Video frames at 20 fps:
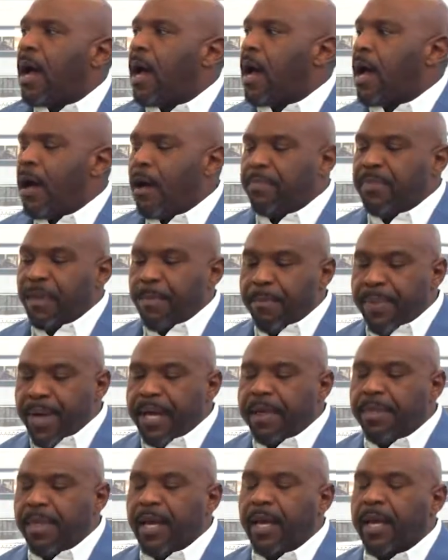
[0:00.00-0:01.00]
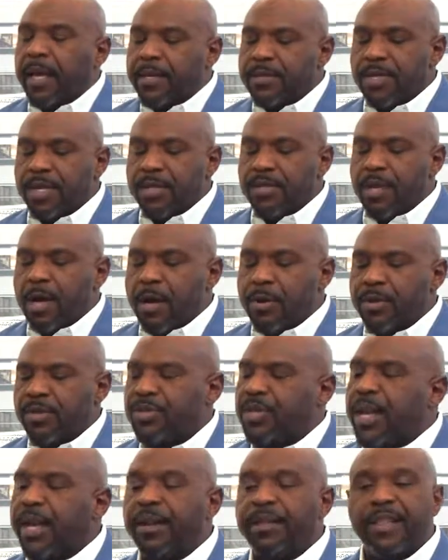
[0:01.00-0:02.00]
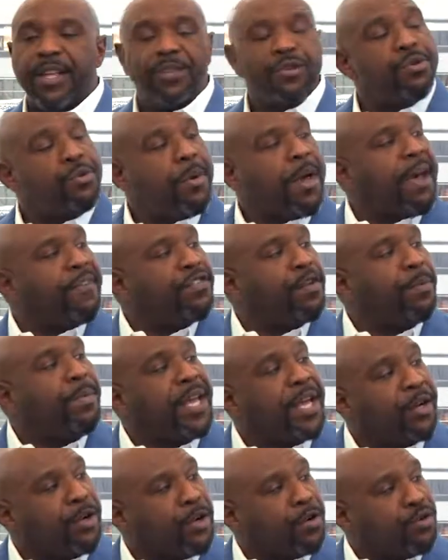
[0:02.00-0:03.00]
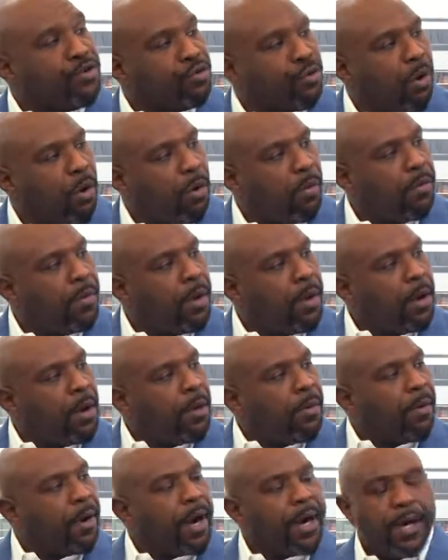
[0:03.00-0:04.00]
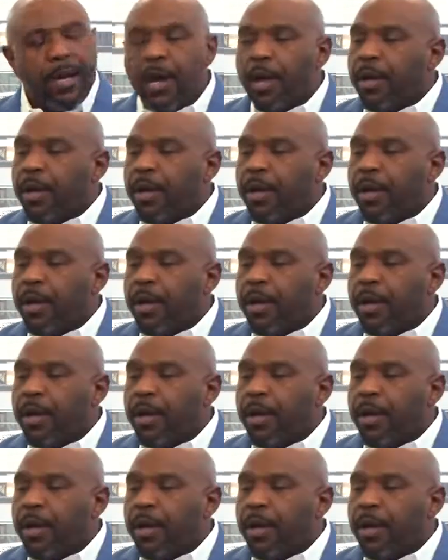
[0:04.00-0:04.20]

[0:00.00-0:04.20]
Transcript: Uh, the big thing is, is understanding that you have to be in control, right?